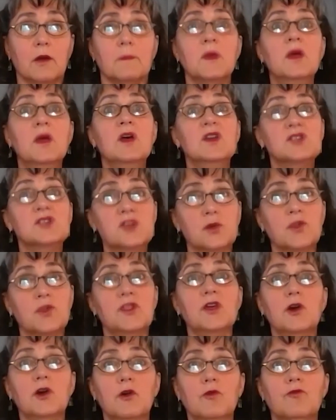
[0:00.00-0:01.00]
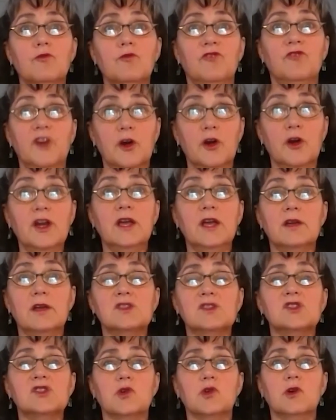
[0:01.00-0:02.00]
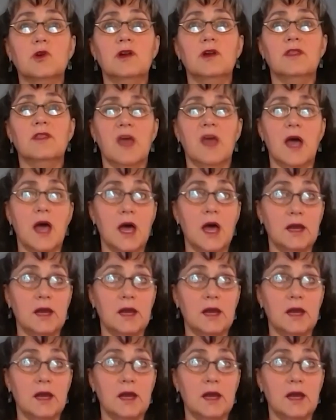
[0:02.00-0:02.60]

So they're very concerned that